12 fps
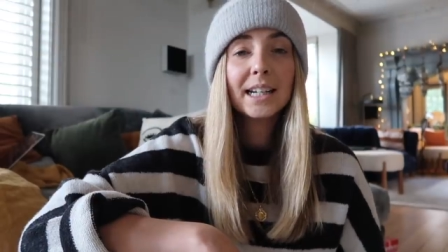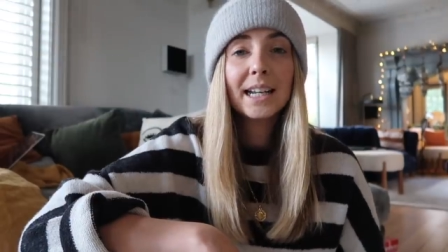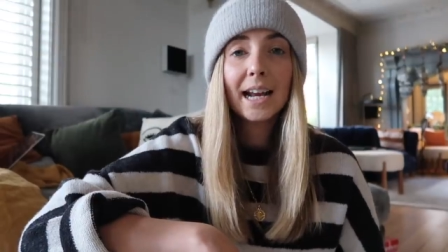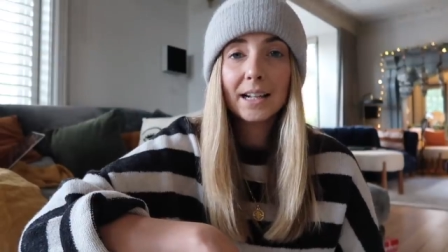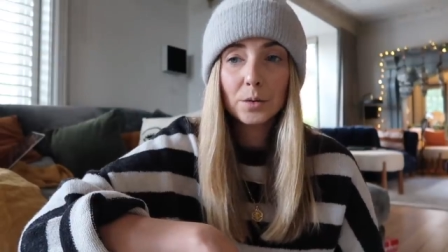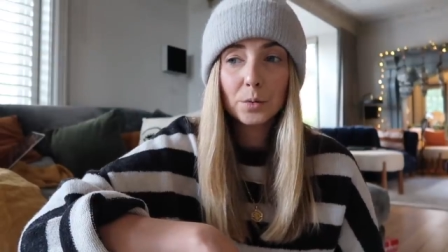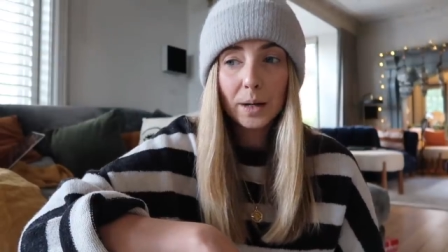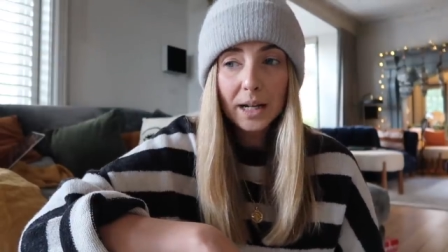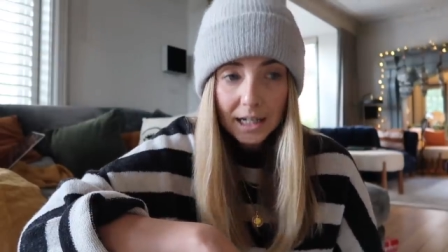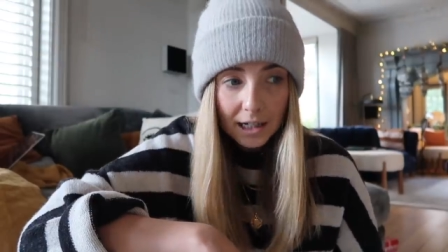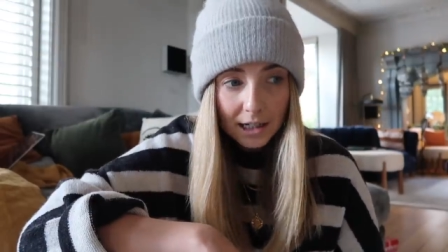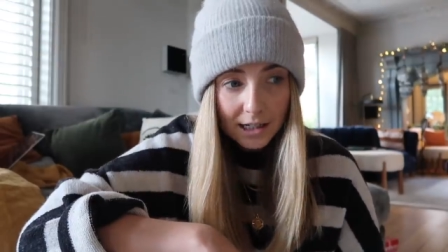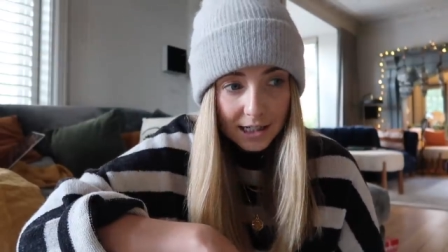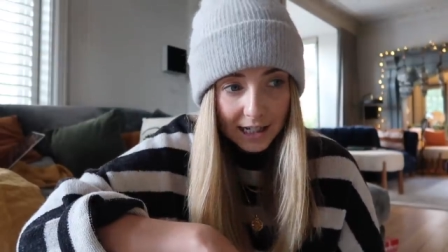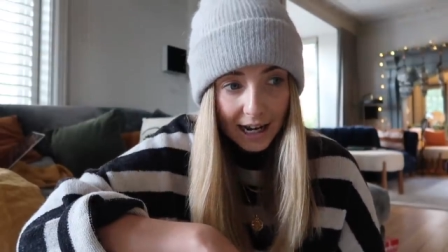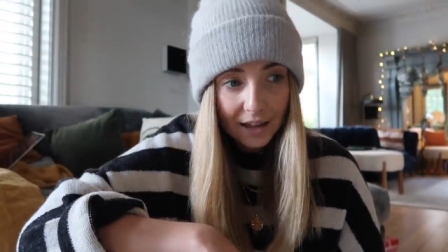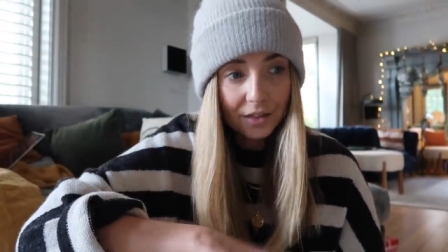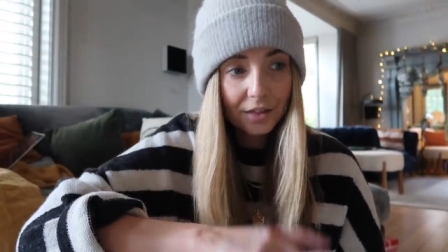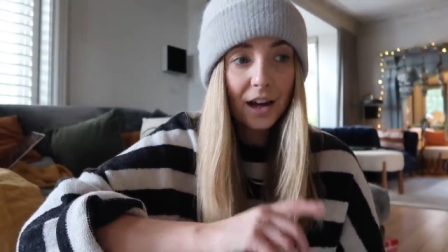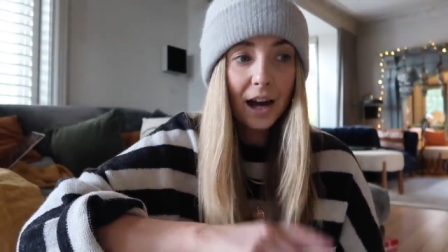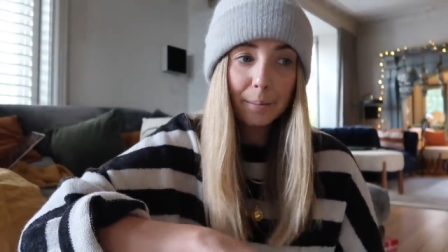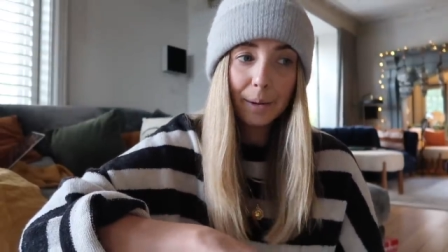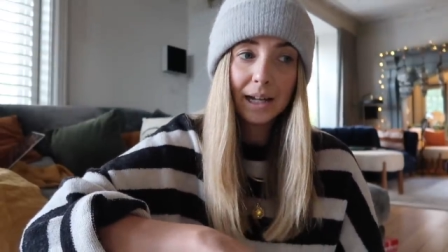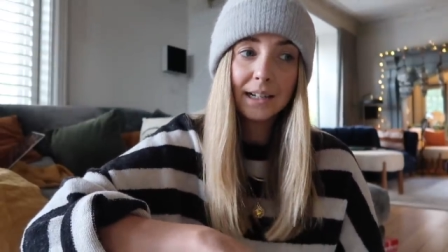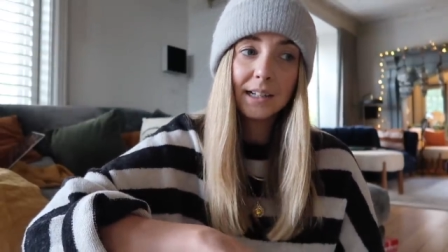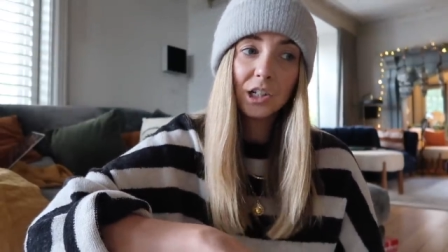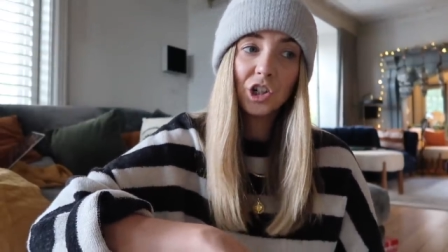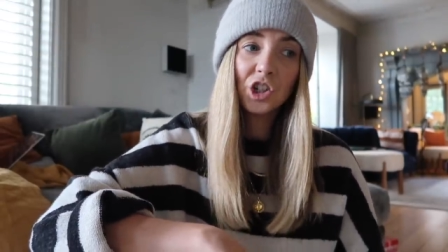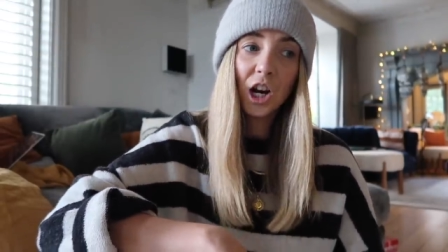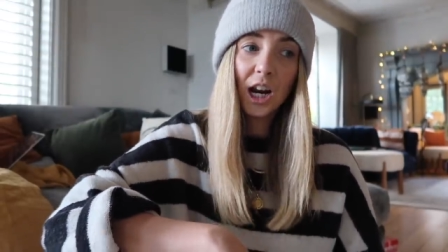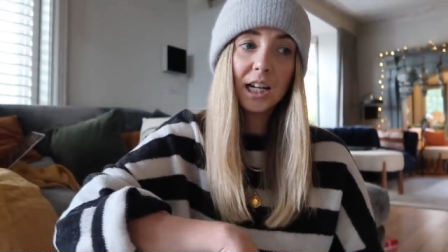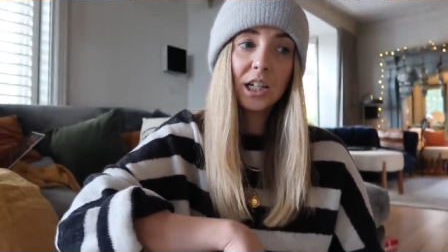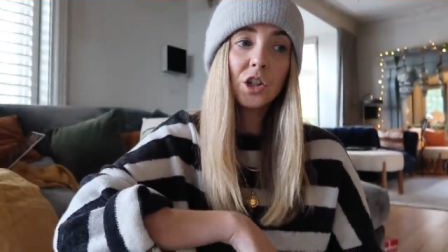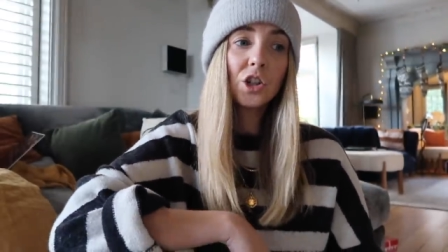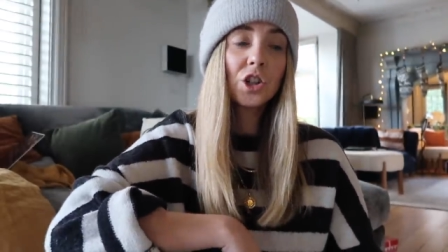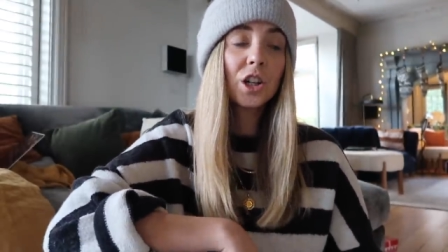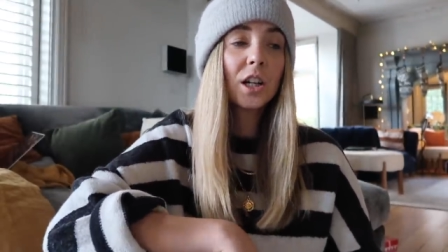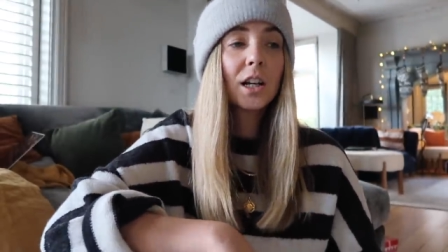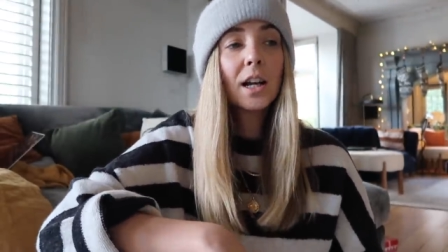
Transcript: next week to get that bandage changed.